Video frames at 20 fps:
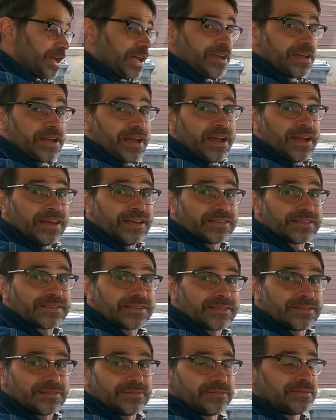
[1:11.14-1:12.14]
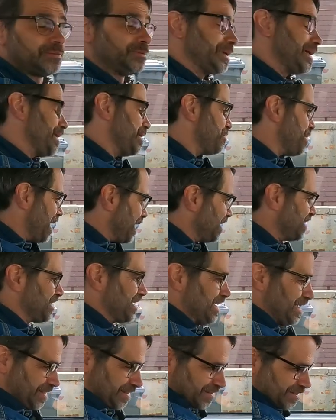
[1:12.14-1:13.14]
Okay, guys. Well,
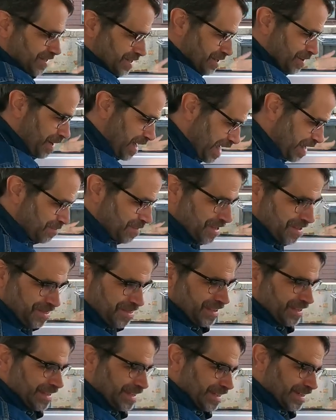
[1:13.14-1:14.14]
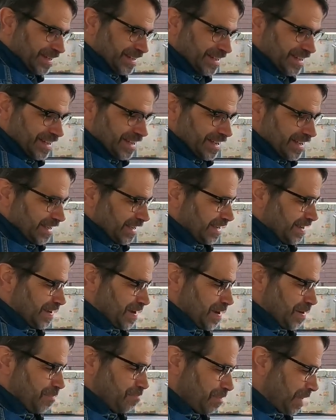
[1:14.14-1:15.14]
amazing. So I'm in the
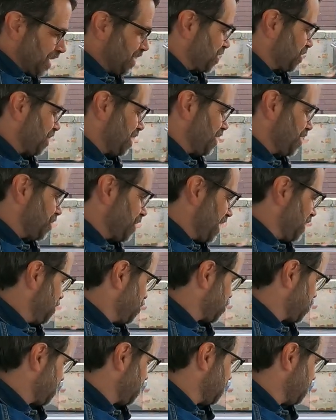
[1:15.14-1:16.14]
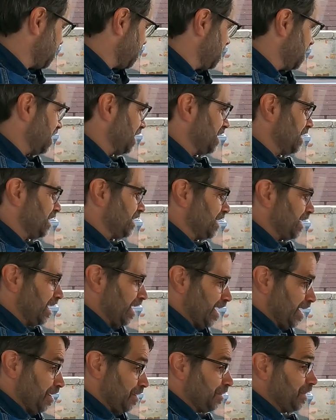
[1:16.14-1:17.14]
uh, Matra Rancho.
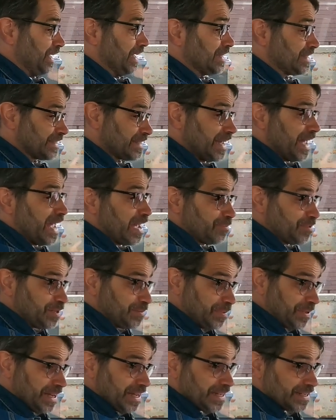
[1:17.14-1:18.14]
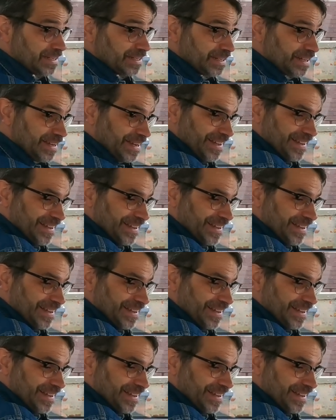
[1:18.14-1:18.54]
Uh, it's a happy place,